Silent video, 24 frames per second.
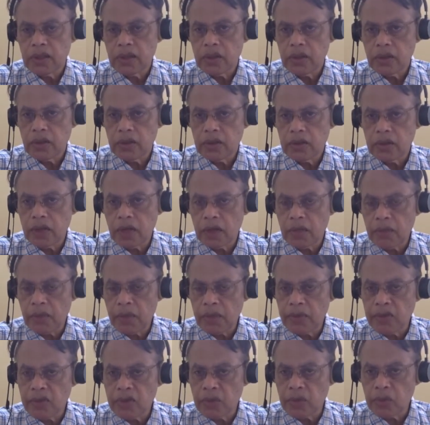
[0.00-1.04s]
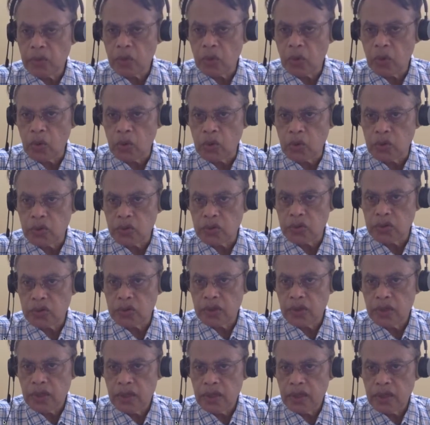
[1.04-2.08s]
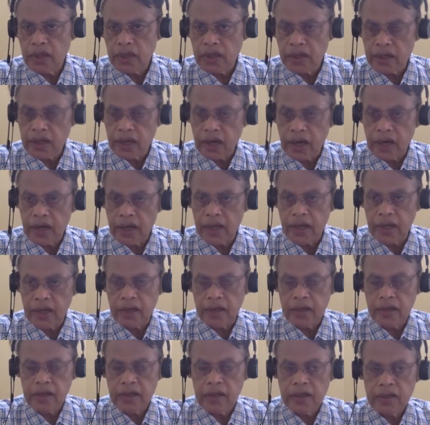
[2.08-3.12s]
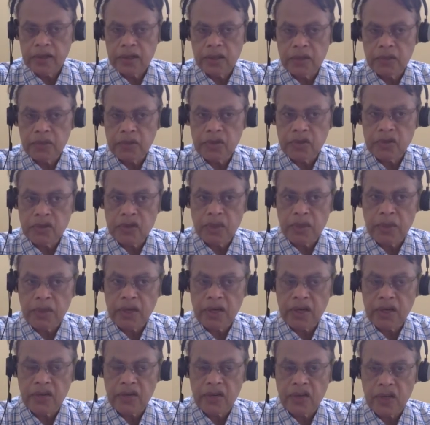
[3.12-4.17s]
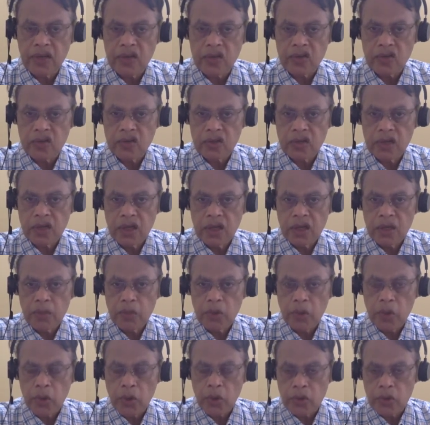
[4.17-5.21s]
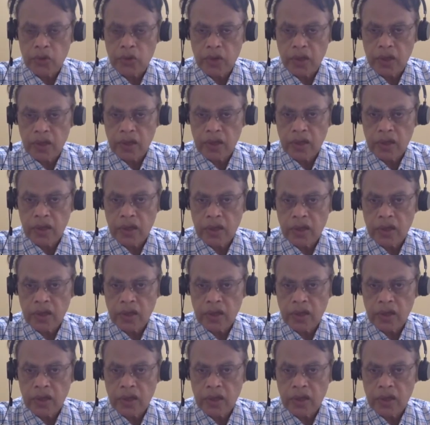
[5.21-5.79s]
There may be some clues regarding some systemic disease producing